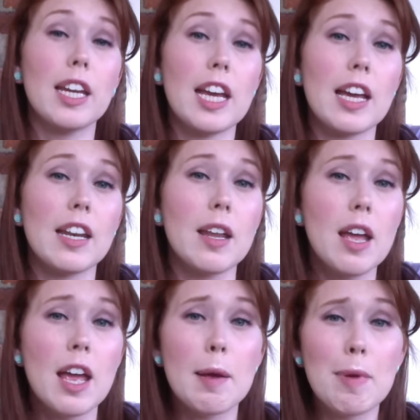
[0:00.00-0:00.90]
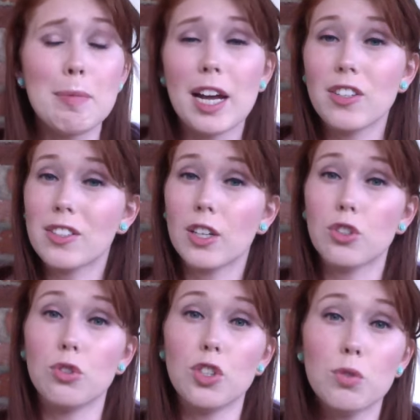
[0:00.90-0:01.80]
again, and maybe I just got
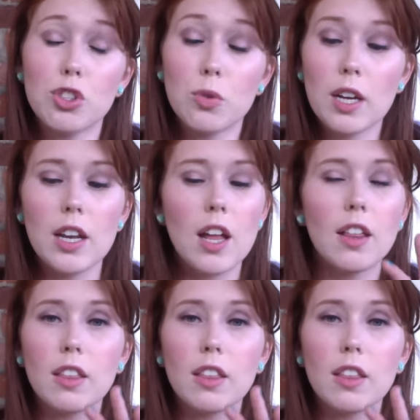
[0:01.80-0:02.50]
too used to it.